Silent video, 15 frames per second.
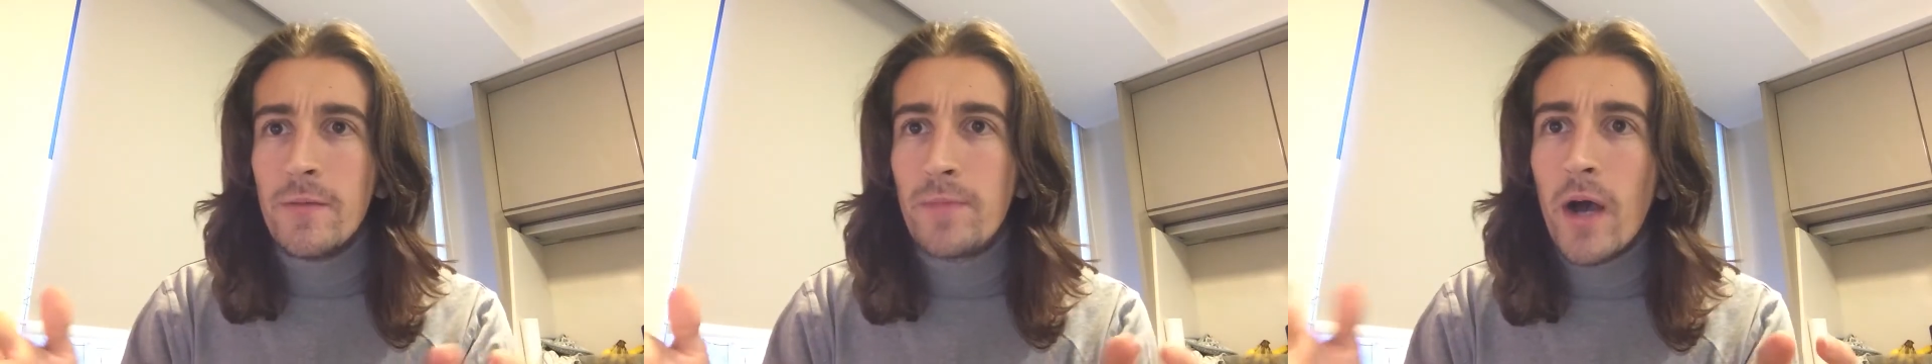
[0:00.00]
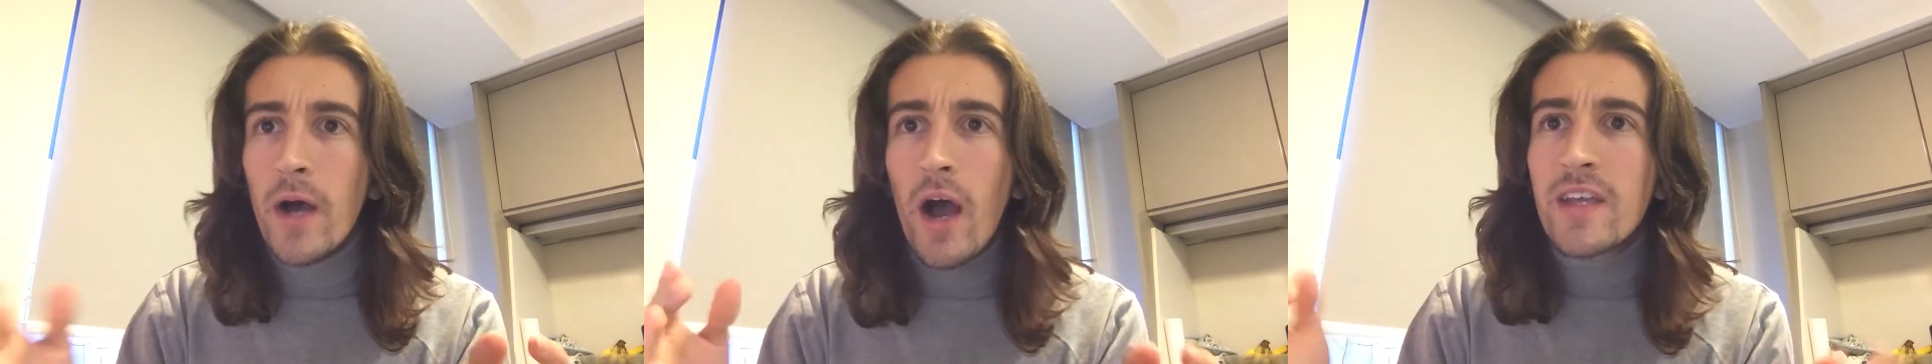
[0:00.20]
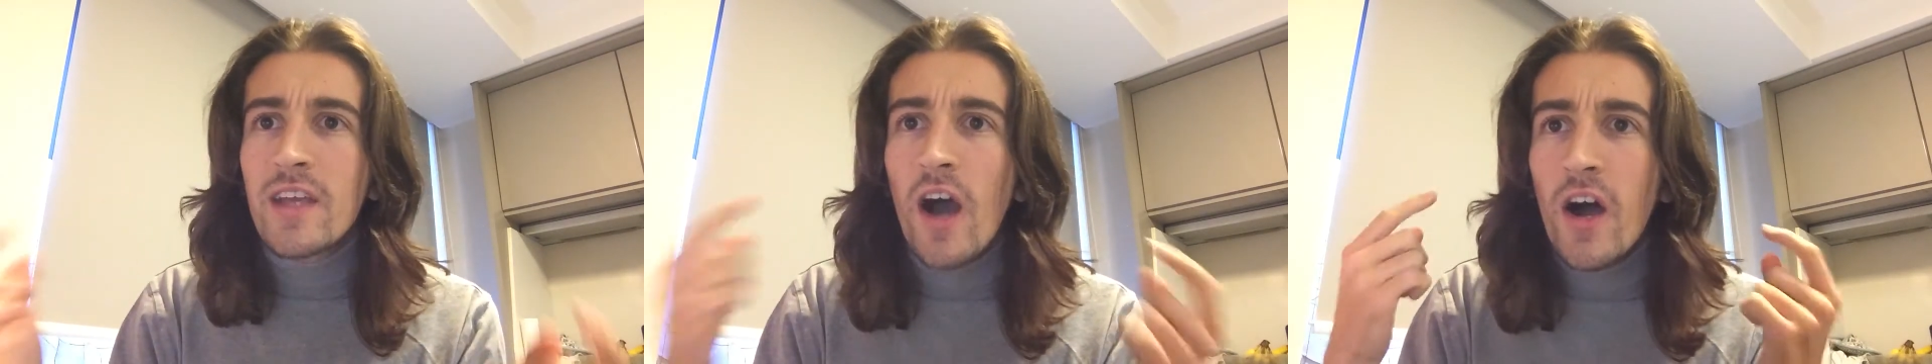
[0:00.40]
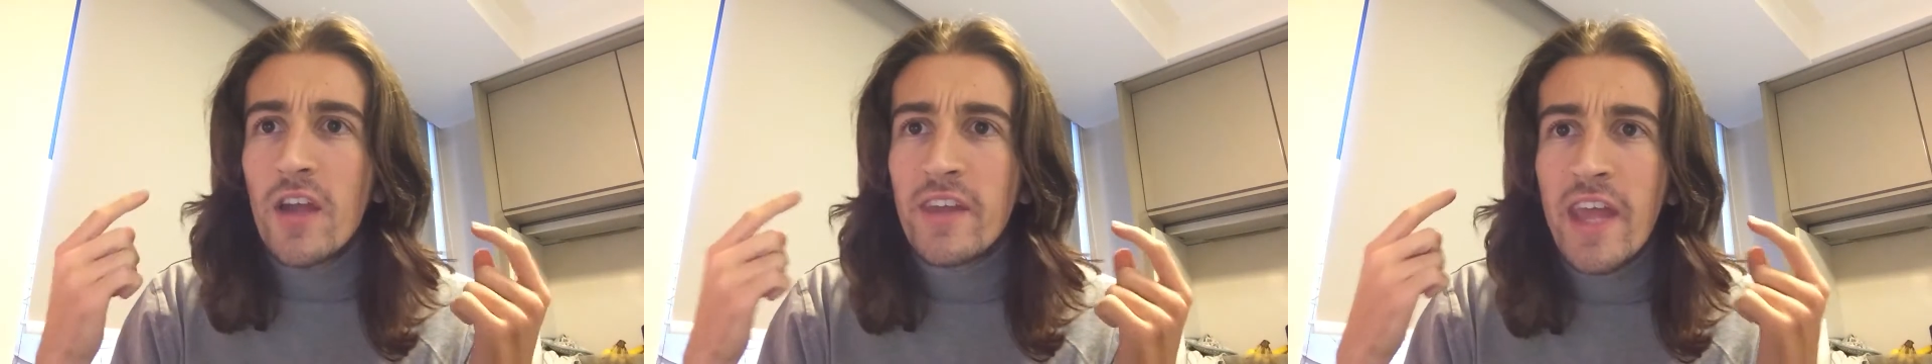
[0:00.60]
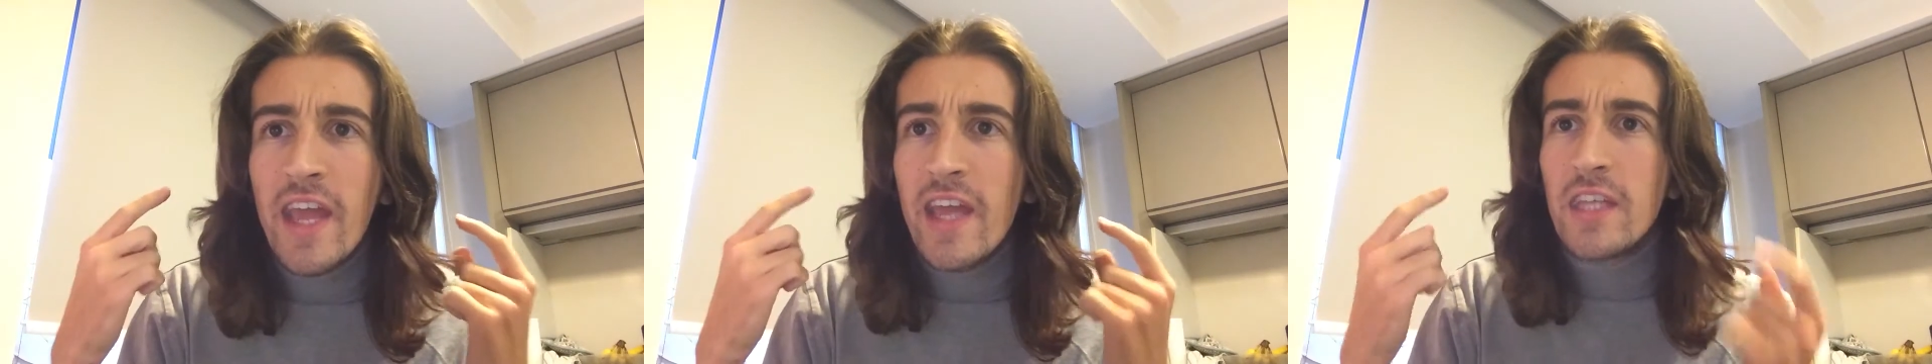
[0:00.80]
but I can't
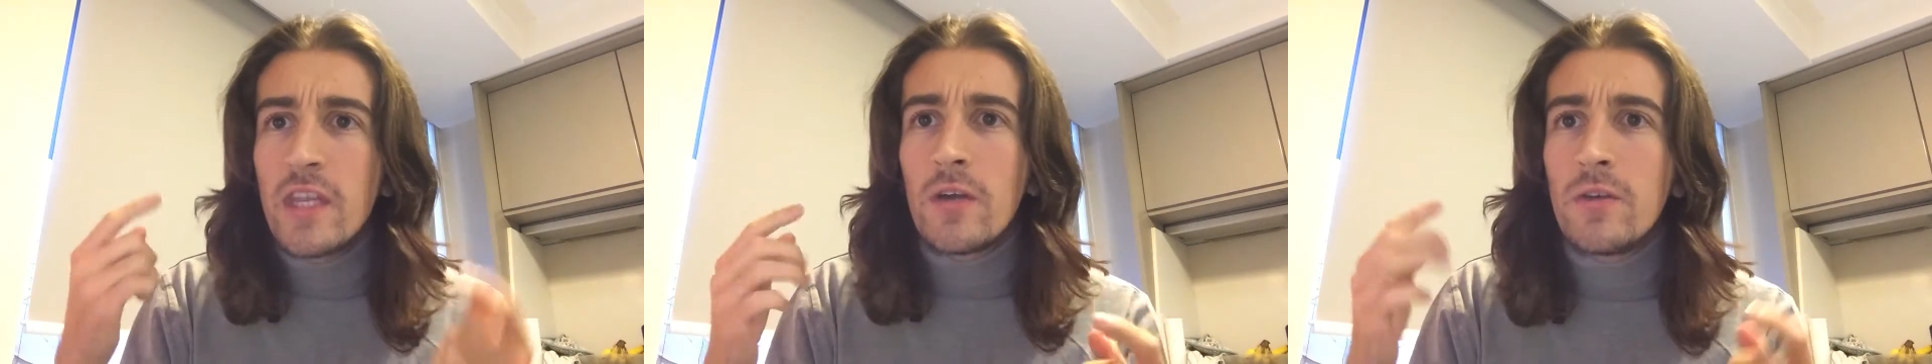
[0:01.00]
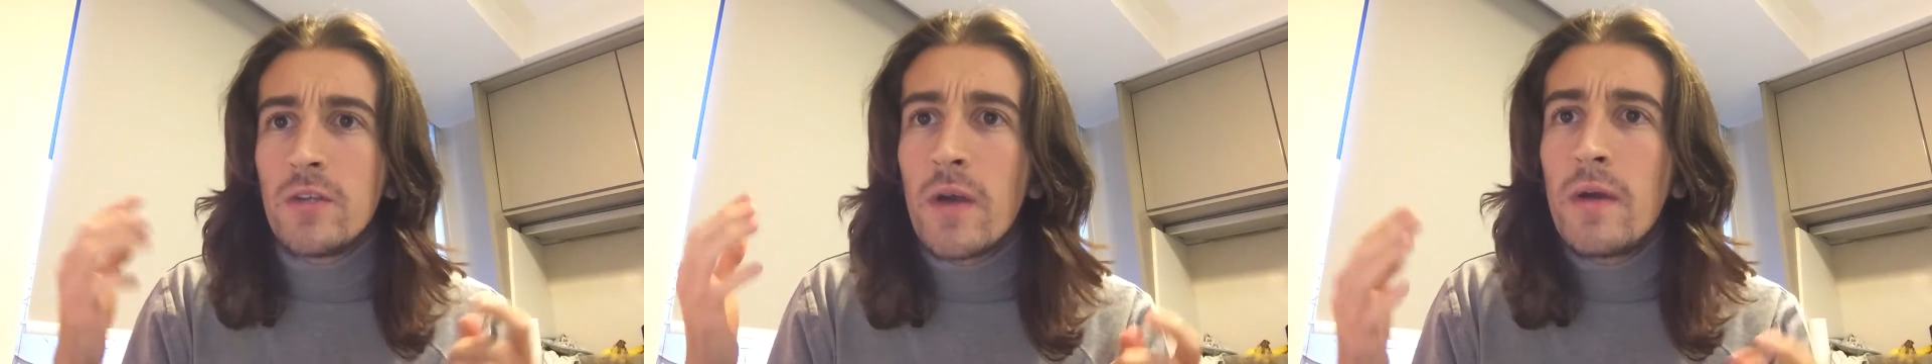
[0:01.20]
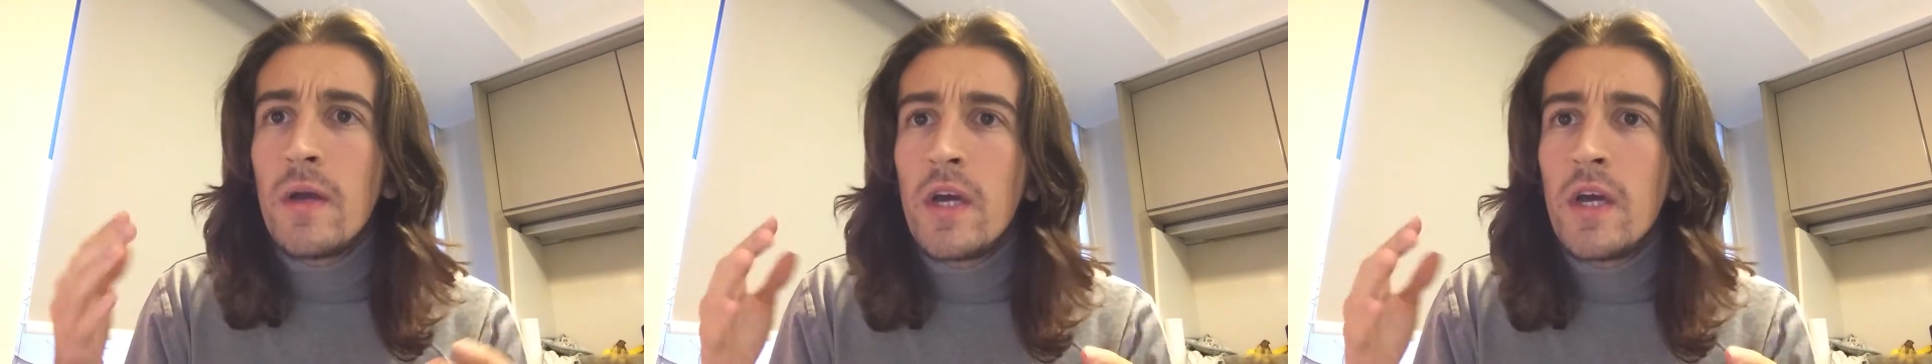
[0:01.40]
hear you.